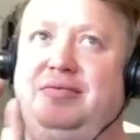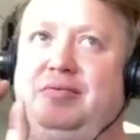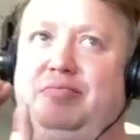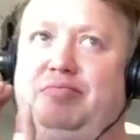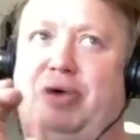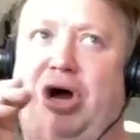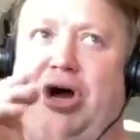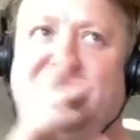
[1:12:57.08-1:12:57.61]

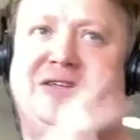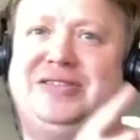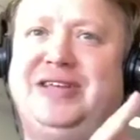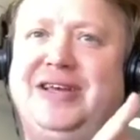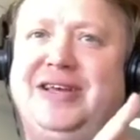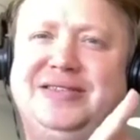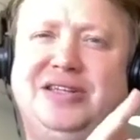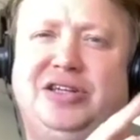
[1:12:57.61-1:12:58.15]
bar
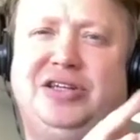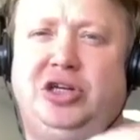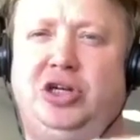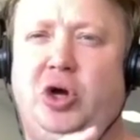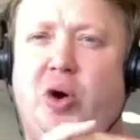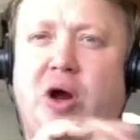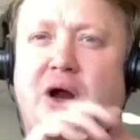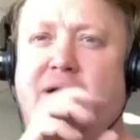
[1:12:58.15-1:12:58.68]
scenes in New
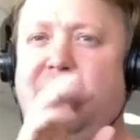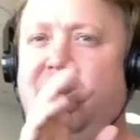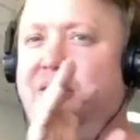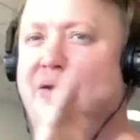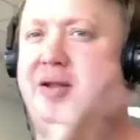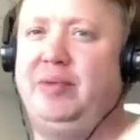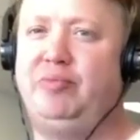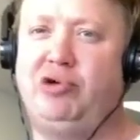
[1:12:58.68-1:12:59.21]
York
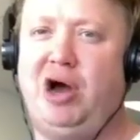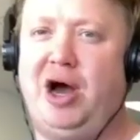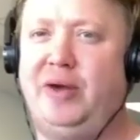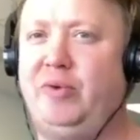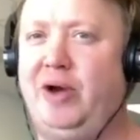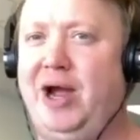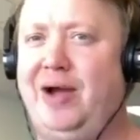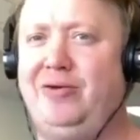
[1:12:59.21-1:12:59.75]
on like
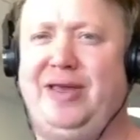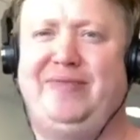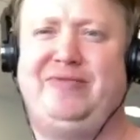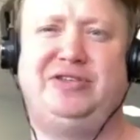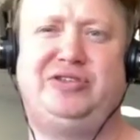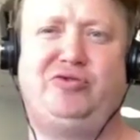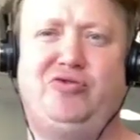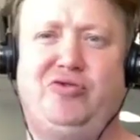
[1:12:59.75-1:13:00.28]
Broadway, where they have
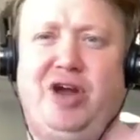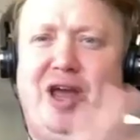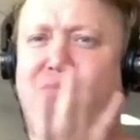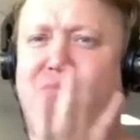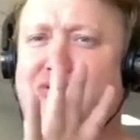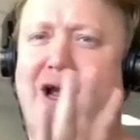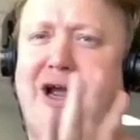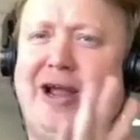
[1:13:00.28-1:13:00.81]
these great
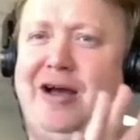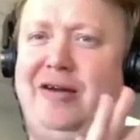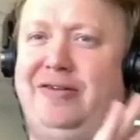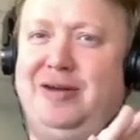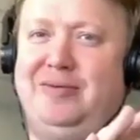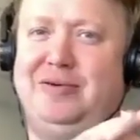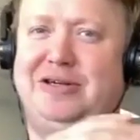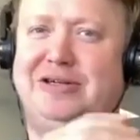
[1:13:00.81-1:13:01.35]
breakout
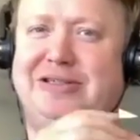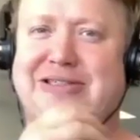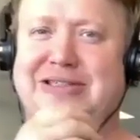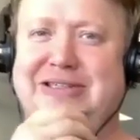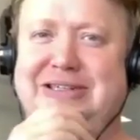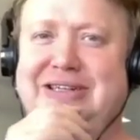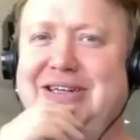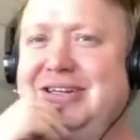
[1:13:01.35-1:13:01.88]
numbers,
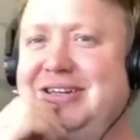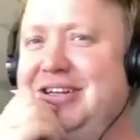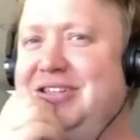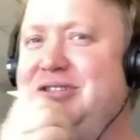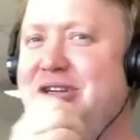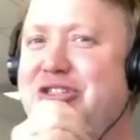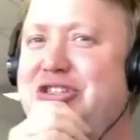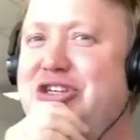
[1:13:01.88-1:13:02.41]
and
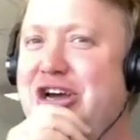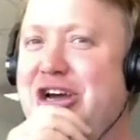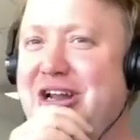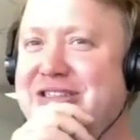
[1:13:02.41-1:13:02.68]
it's good.